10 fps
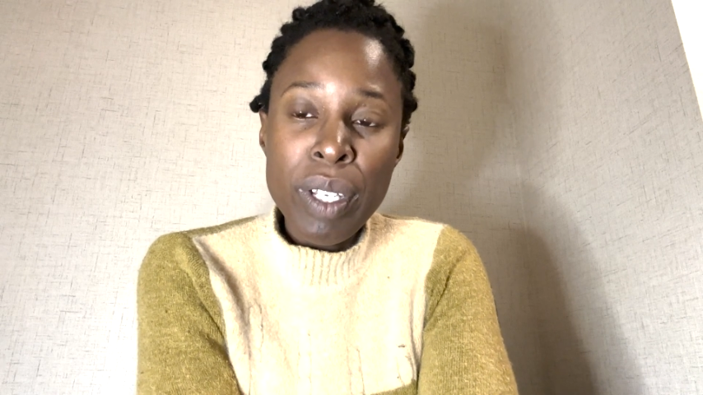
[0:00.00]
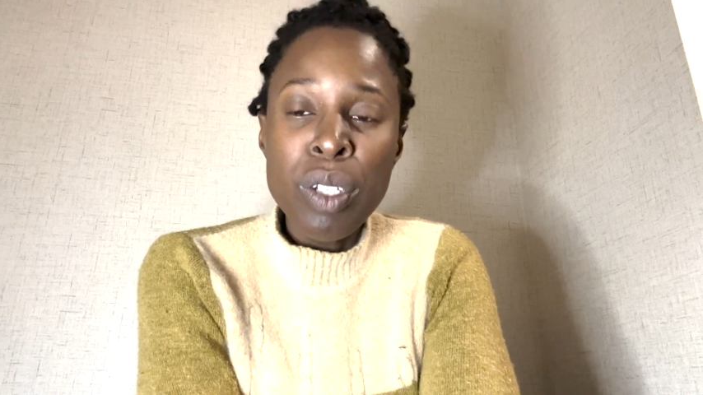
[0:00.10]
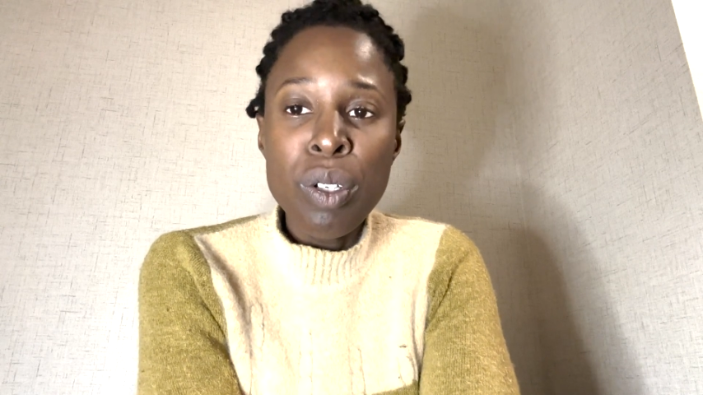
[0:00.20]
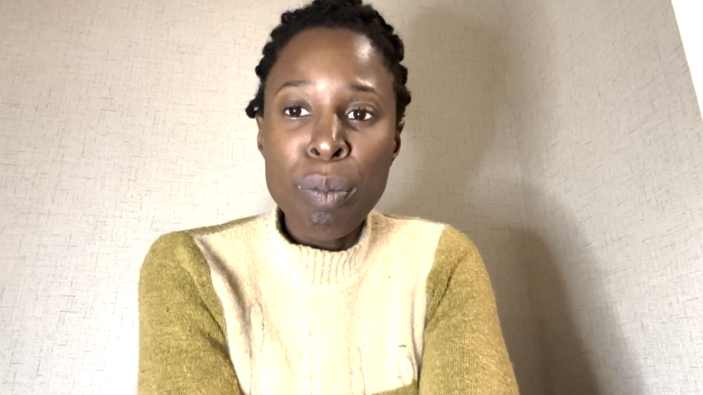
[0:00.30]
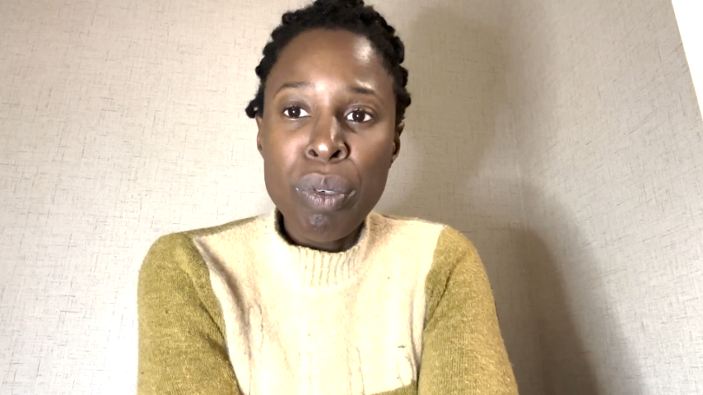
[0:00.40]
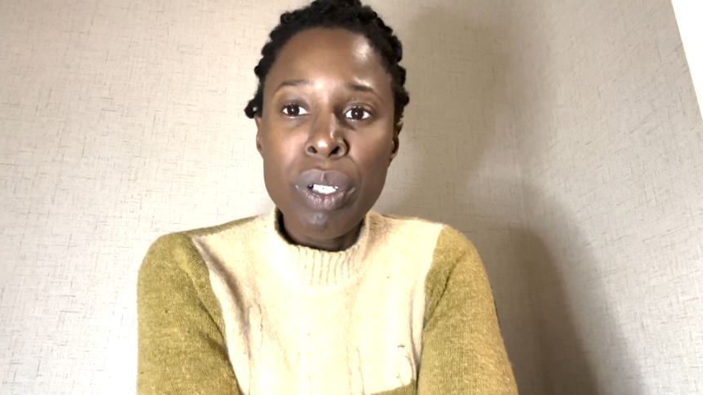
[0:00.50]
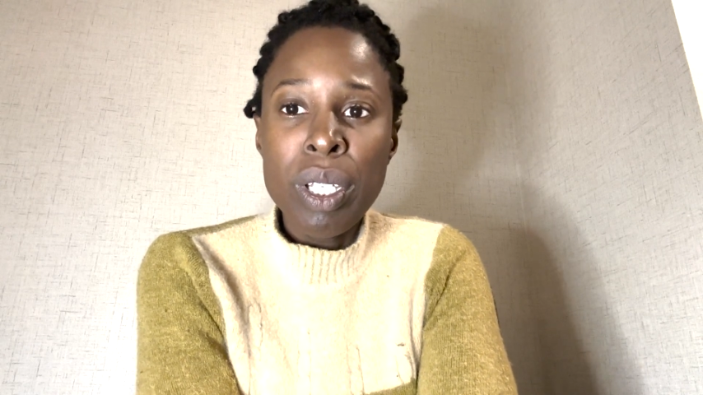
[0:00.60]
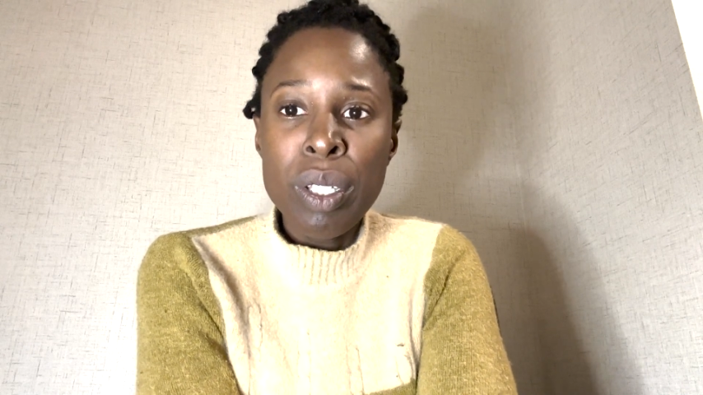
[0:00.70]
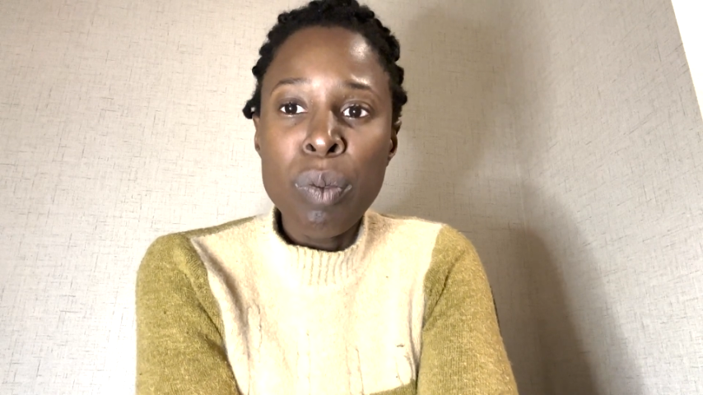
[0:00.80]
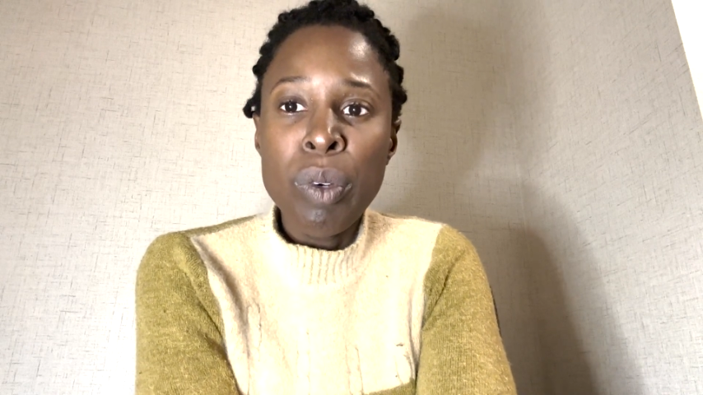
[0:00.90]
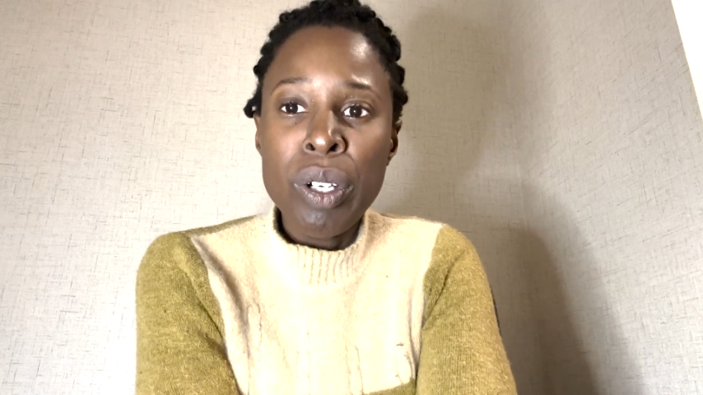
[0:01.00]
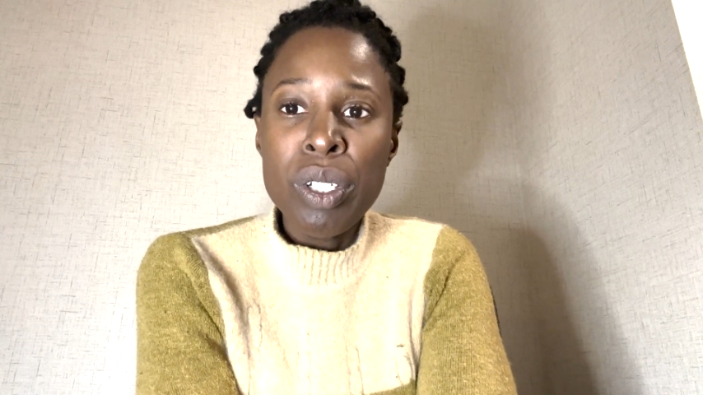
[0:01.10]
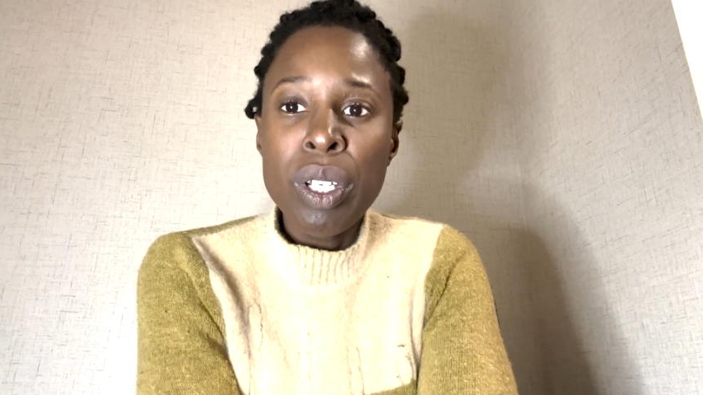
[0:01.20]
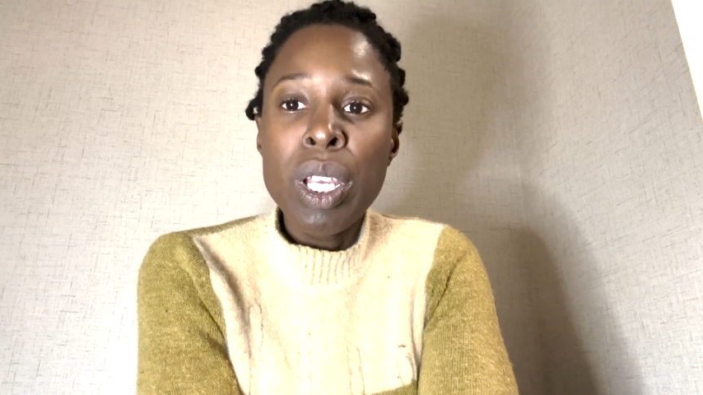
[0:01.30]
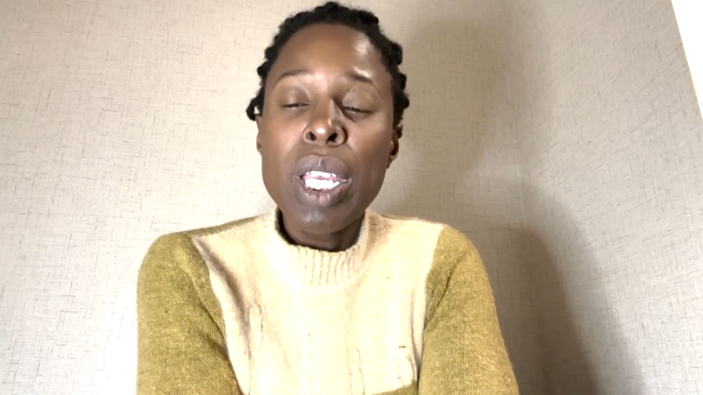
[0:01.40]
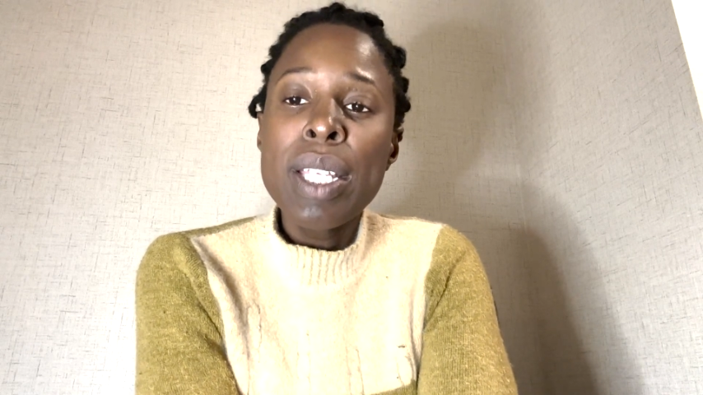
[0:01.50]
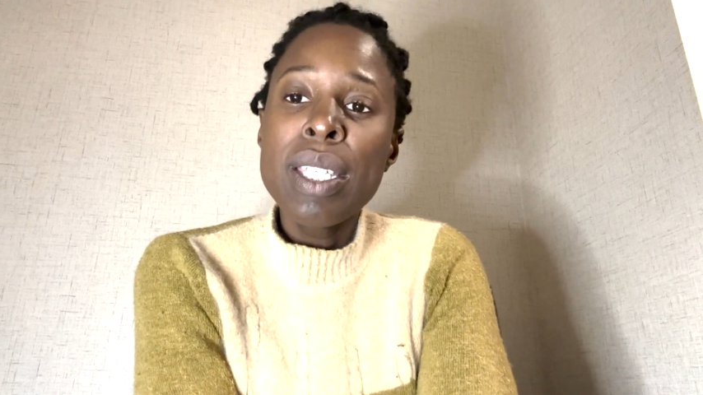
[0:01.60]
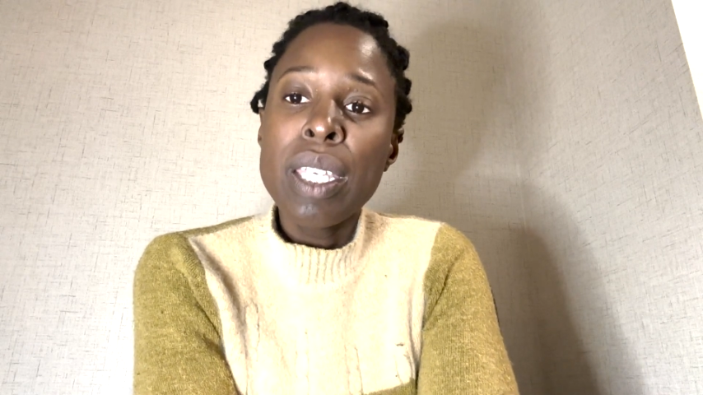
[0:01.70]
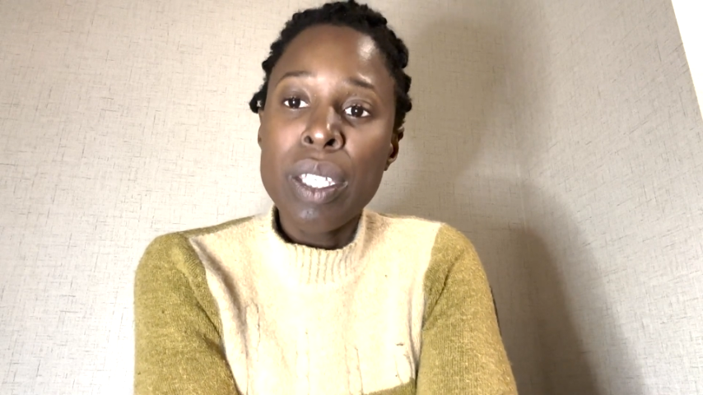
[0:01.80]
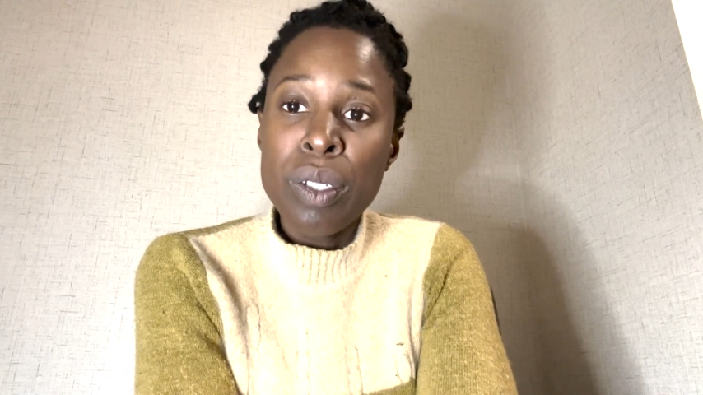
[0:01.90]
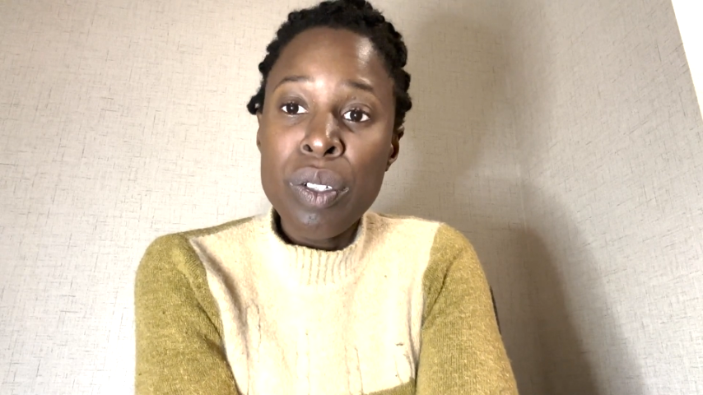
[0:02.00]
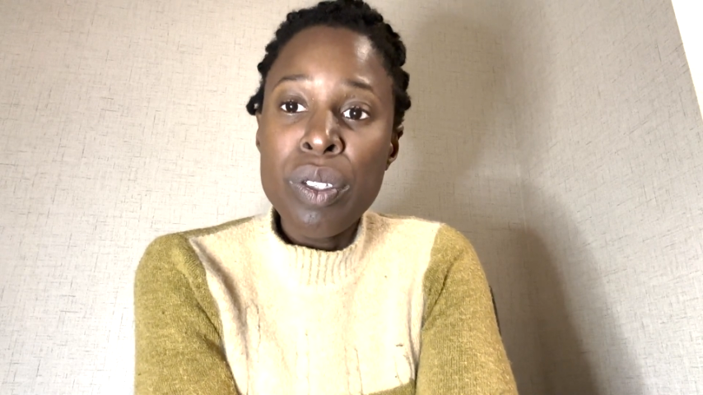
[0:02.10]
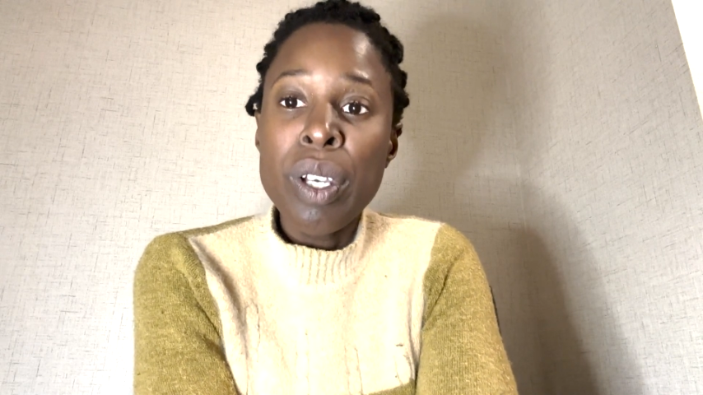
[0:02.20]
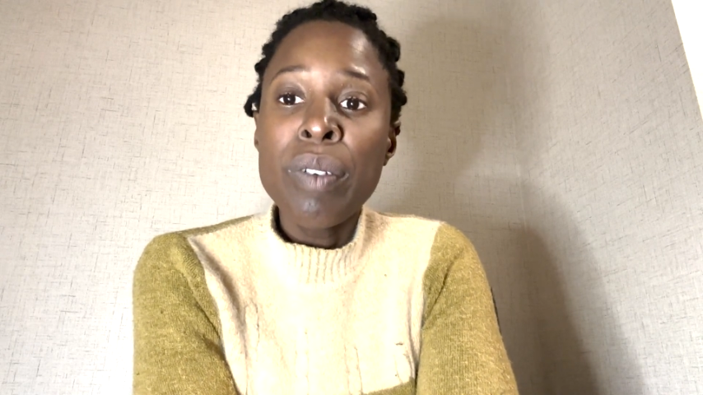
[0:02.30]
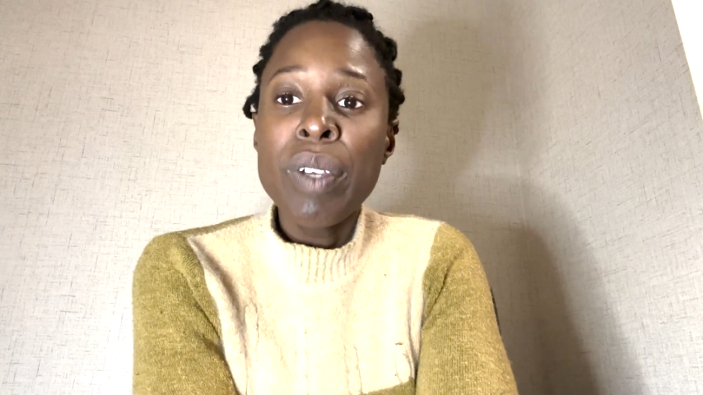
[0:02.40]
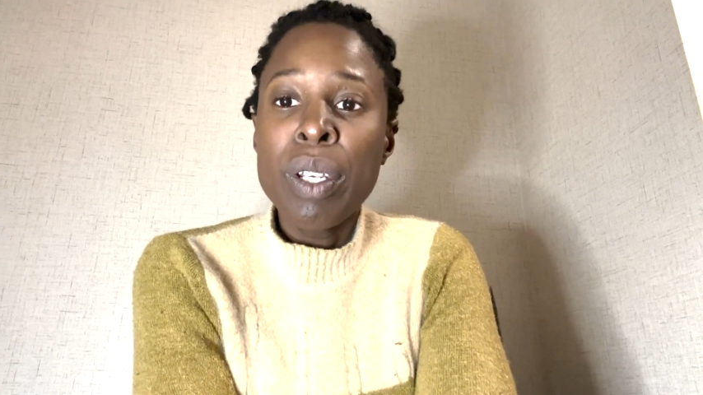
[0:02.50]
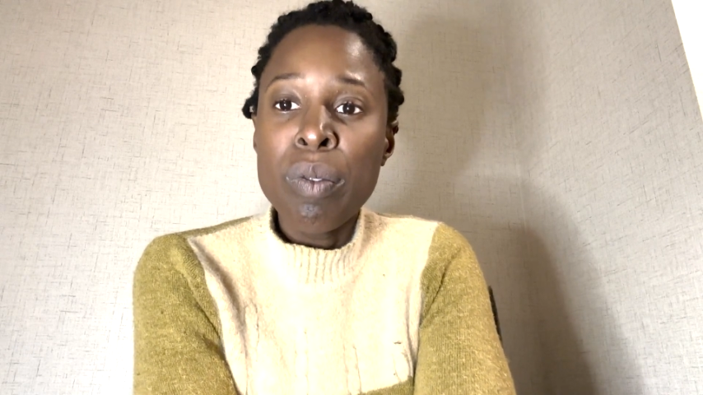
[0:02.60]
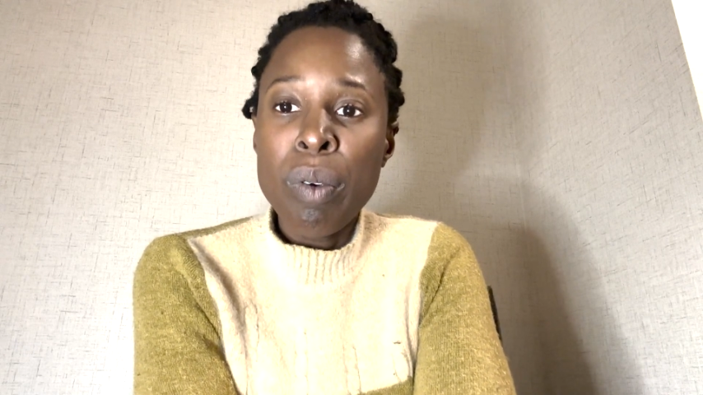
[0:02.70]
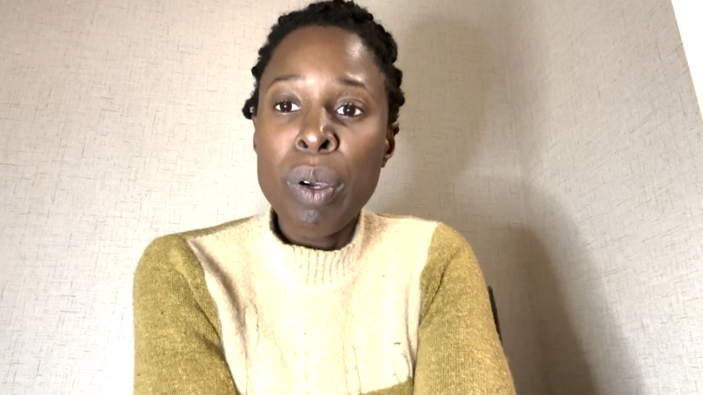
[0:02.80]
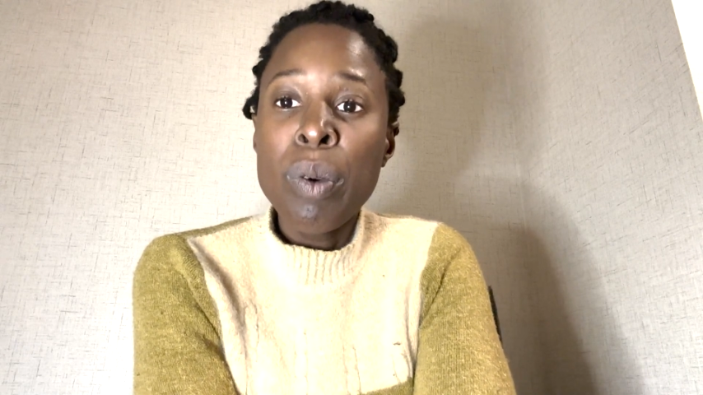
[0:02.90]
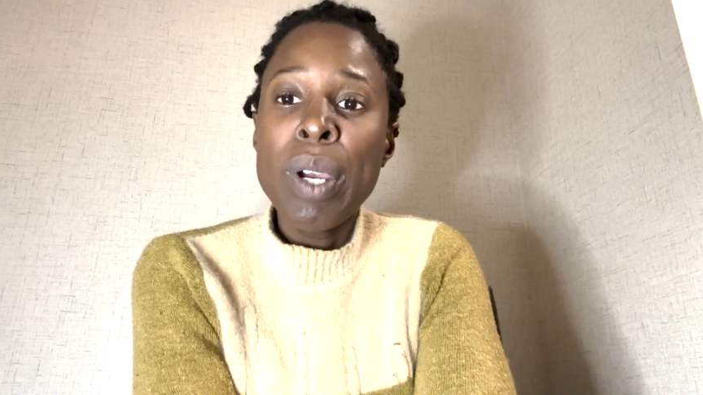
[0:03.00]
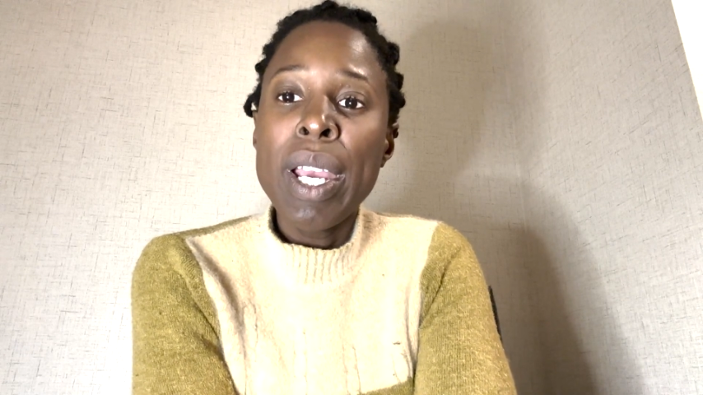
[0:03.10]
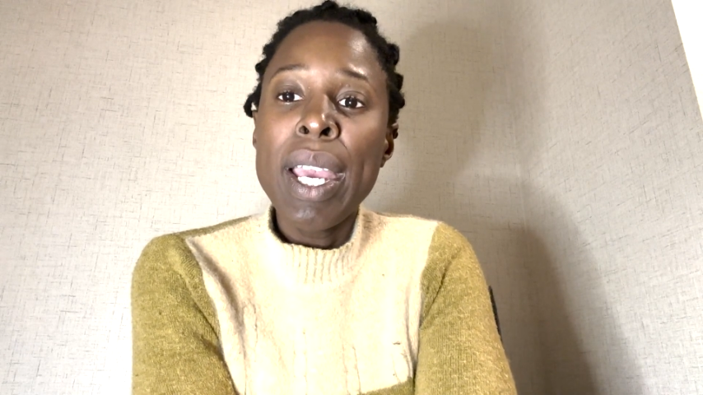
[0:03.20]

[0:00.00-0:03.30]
and you don't put in the work to heal yourself and grow